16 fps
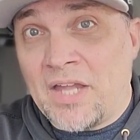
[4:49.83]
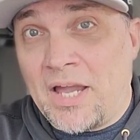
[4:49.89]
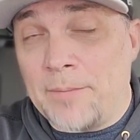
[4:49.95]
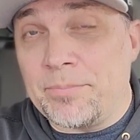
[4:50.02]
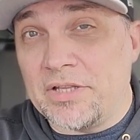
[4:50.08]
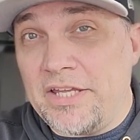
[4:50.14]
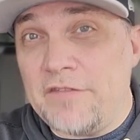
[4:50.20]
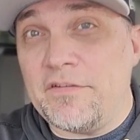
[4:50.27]

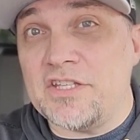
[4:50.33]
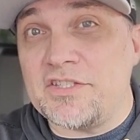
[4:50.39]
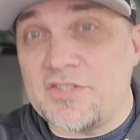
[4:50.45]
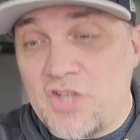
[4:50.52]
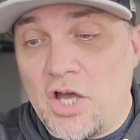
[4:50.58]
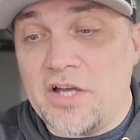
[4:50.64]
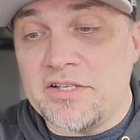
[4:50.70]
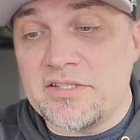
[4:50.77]
I believe
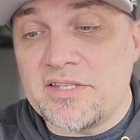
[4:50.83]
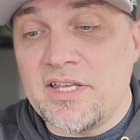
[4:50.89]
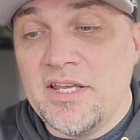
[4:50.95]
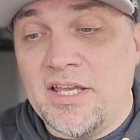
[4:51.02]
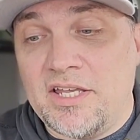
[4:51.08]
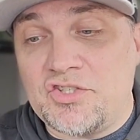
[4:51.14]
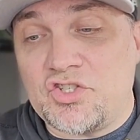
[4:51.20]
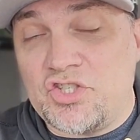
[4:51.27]
it does.
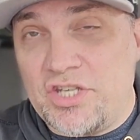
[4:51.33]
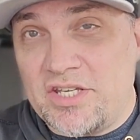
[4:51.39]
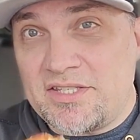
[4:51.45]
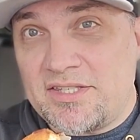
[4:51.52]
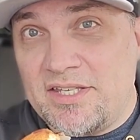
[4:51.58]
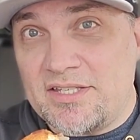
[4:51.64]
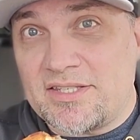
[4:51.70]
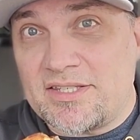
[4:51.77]
It's
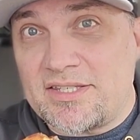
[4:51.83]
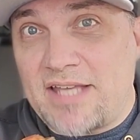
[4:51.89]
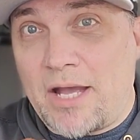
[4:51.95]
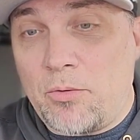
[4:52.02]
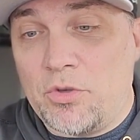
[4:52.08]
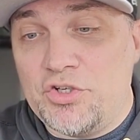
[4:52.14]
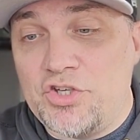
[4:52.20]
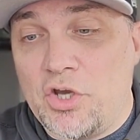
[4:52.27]
just this
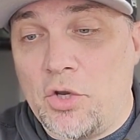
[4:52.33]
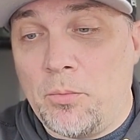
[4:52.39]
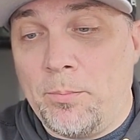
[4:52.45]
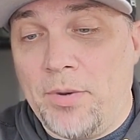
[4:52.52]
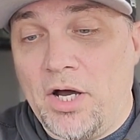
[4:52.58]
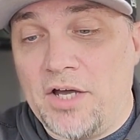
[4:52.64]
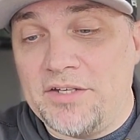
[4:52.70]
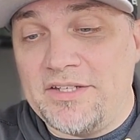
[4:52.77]
sourdough
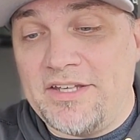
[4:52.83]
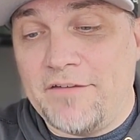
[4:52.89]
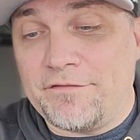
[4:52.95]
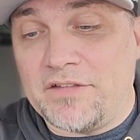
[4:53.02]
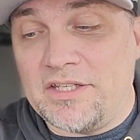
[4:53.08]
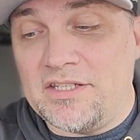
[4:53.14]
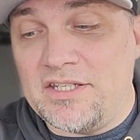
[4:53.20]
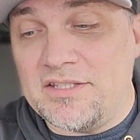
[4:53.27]
bun
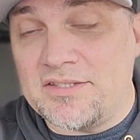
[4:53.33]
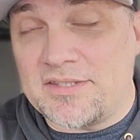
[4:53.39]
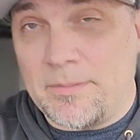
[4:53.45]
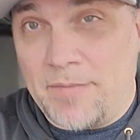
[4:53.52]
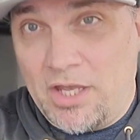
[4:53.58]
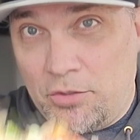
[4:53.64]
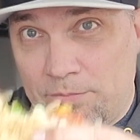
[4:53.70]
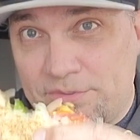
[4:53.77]
definitely needs
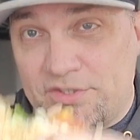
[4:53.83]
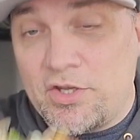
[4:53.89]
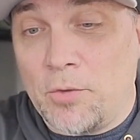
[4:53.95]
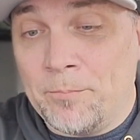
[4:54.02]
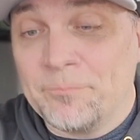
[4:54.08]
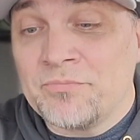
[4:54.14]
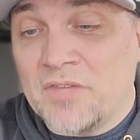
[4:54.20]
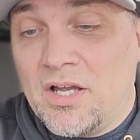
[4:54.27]
some help.
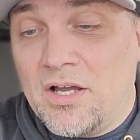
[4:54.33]
So